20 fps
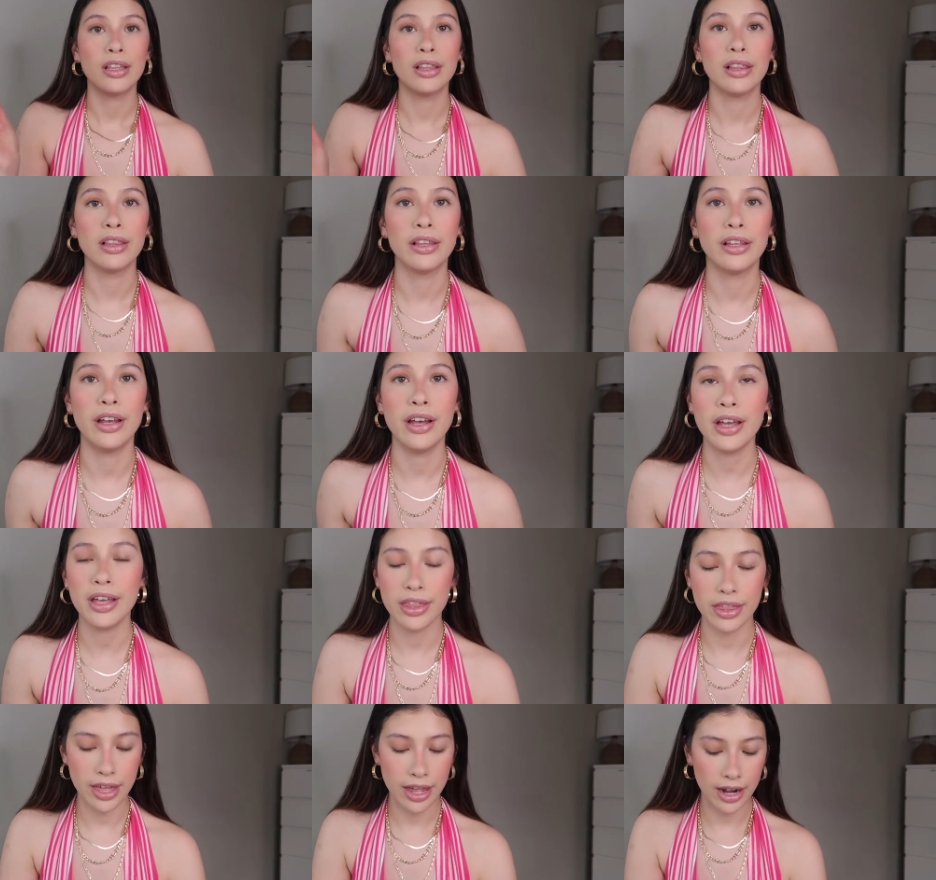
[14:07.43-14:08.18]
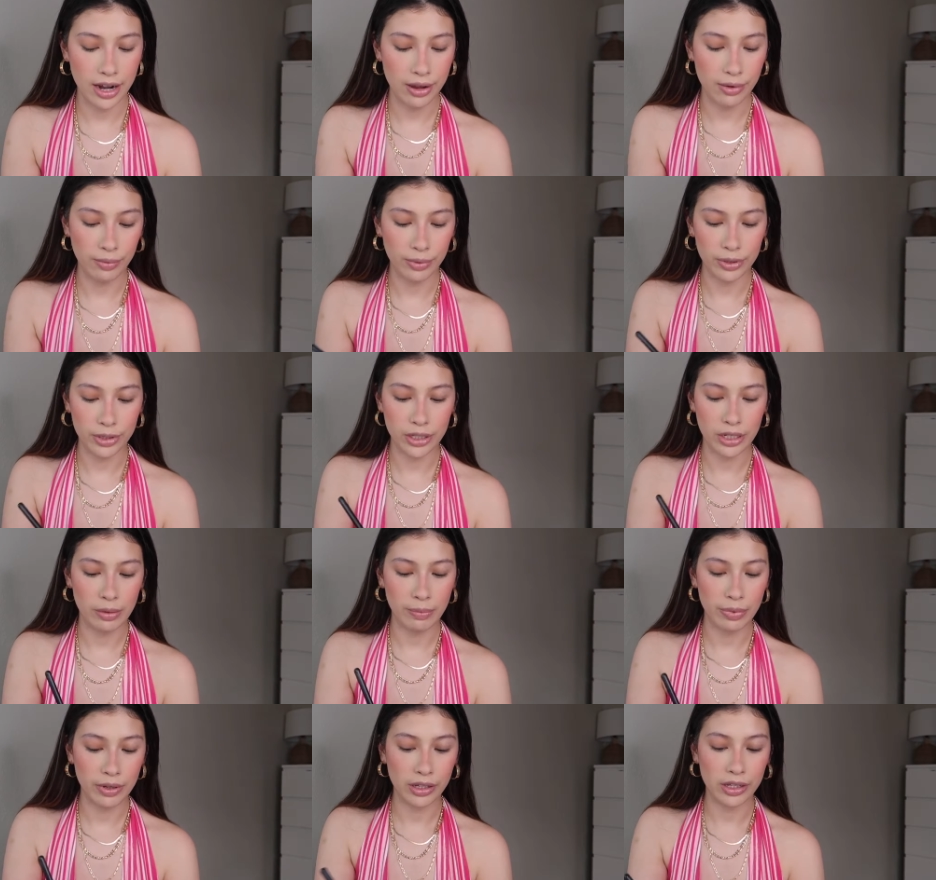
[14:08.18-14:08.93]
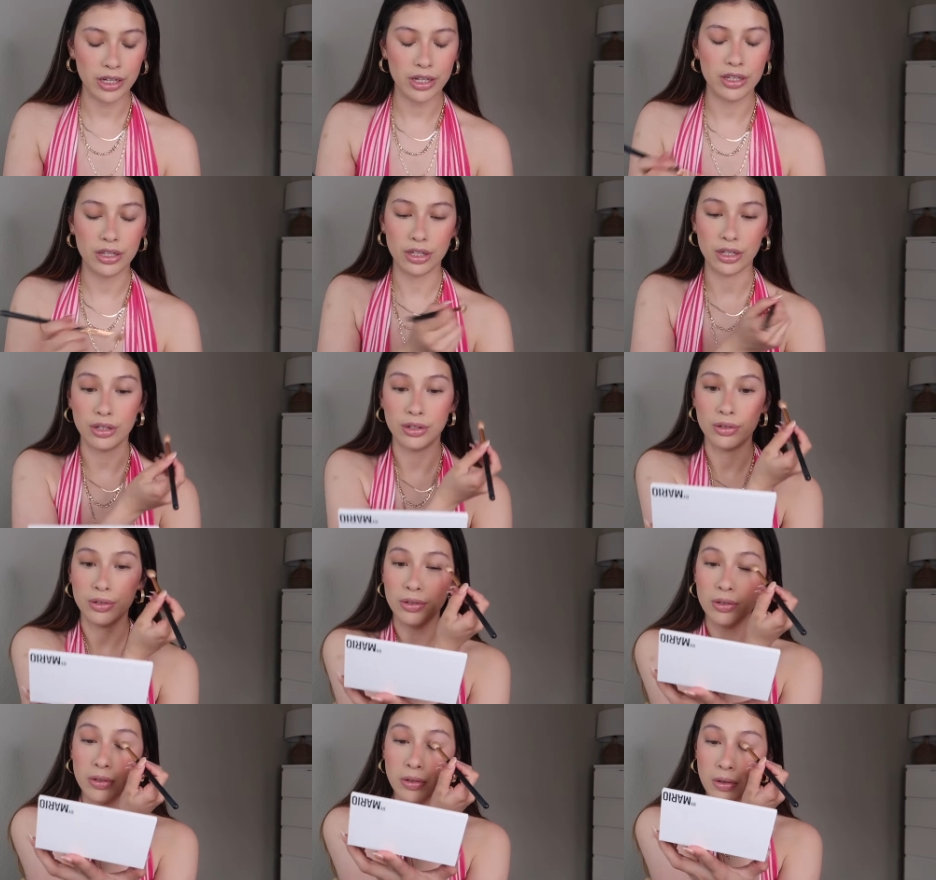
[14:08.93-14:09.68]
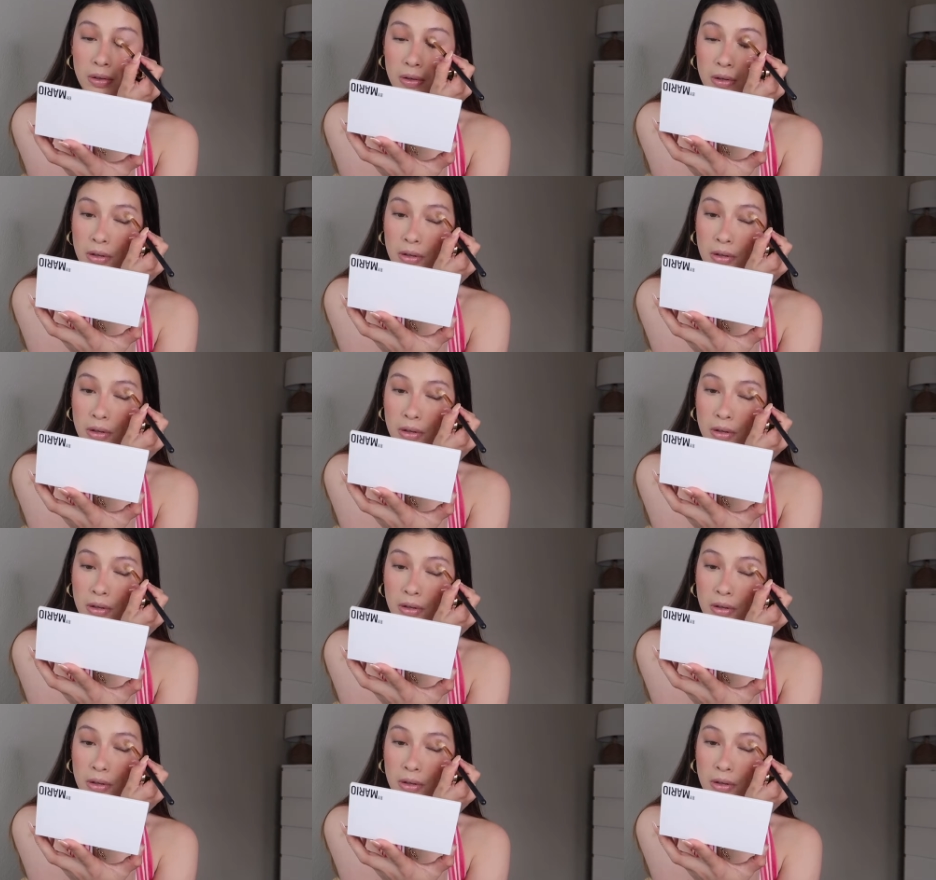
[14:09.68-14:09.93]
look that I would typically do.